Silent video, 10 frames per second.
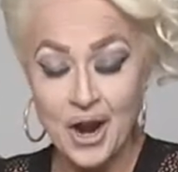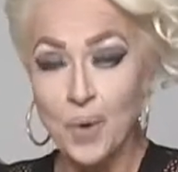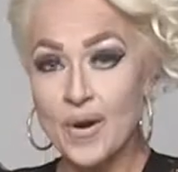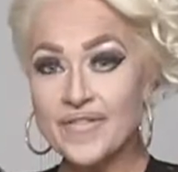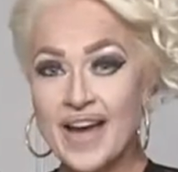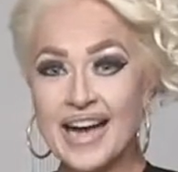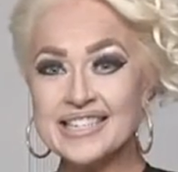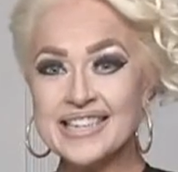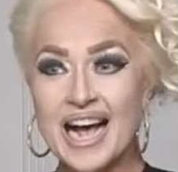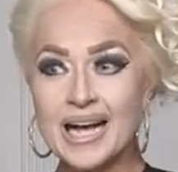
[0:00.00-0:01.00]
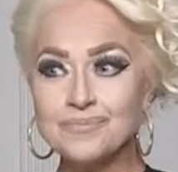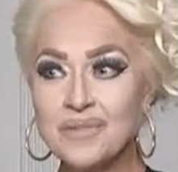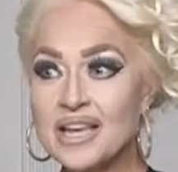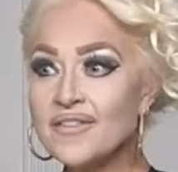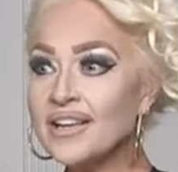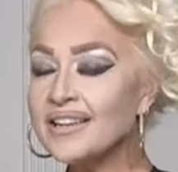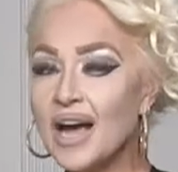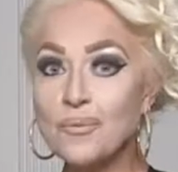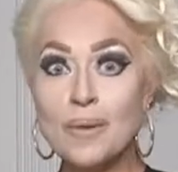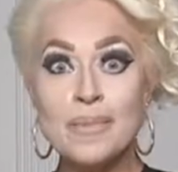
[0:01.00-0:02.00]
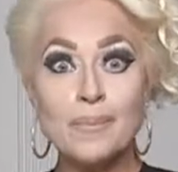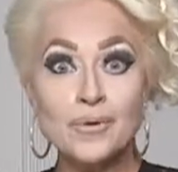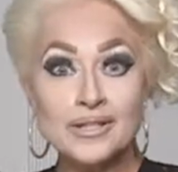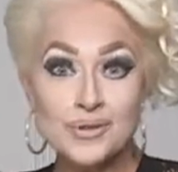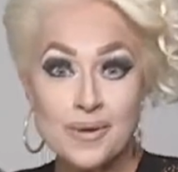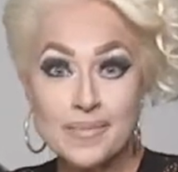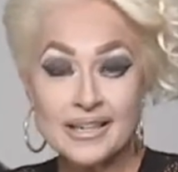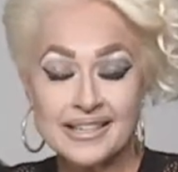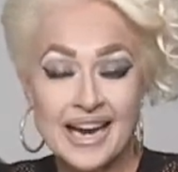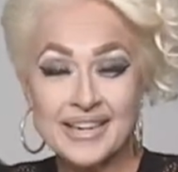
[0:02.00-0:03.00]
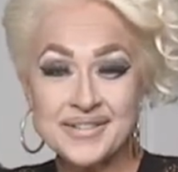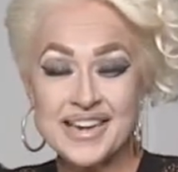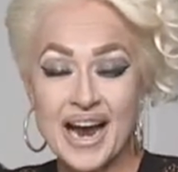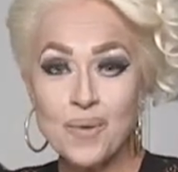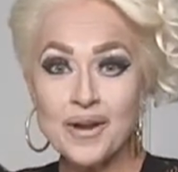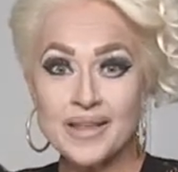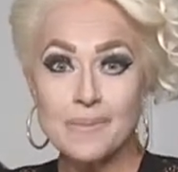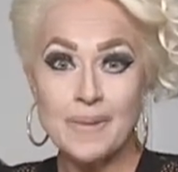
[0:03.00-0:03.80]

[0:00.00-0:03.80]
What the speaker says: We've got even a remembrance ribbon kind of style with a